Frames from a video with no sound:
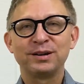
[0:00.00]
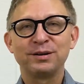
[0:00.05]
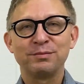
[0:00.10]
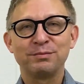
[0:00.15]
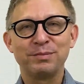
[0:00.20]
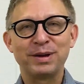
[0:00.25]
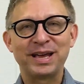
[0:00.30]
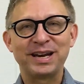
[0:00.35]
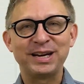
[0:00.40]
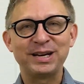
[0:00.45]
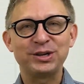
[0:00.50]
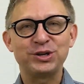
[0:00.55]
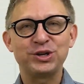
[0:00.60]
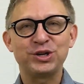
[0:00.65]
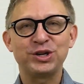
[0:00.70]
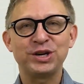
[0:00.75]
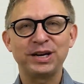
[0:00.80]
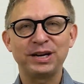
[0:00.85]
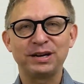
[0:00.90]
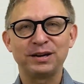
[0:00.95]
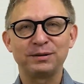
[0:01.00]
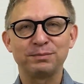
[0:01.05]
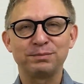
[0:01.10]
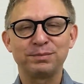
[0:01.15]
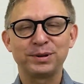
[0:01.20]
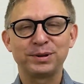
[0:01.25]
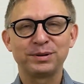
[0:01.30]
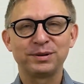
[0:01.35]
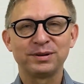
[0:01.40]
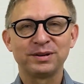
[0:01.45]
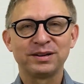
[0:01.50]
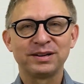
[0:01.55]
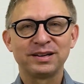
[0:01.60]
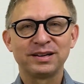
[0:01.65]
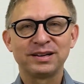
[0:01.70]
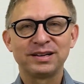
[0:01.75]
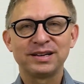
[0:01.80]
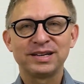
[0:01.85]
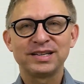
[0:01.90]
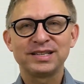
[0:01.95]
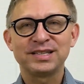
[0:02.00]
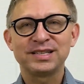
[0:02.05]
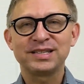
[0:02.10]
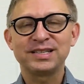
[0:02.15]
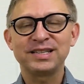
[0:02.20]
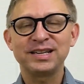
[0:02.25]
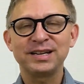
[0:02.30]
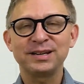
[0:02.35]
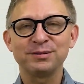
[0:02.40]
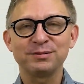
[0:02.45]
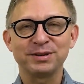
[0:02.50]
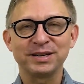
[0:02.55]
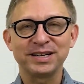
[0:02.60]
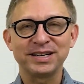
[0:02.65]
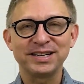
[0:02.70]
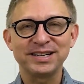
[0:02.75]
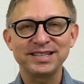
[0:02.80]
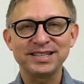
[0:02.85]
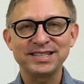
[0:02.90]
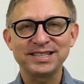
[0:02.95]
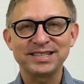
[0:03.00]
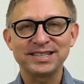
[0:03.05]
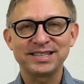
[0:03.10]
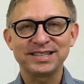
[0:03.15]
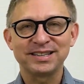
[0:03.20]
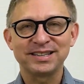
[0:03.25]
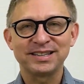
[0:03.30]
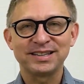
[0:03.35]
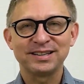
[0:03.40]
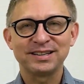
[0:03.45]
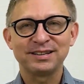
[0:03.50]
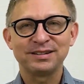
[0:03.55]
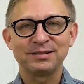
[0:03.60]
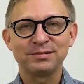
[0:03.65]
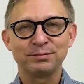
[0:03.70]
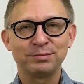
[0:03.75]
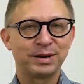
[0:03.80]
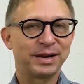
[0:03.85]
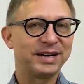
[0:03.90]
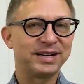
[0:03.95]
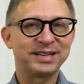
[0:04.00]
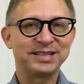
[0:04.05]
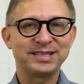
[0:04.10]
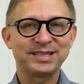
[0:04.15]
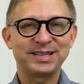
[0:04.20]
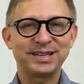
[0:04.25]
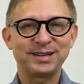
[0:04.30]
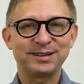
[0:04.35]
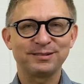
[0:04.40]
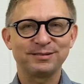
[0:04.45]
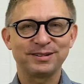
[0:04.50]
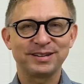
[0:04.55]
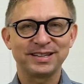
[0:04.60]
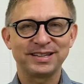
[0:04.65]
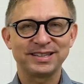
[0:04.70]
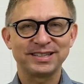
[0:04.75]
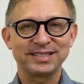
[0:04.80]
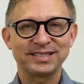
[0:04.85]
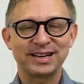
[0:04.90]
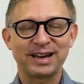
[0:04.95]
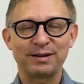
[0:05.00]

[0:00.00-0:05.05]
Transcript: many sheep. Series, many series.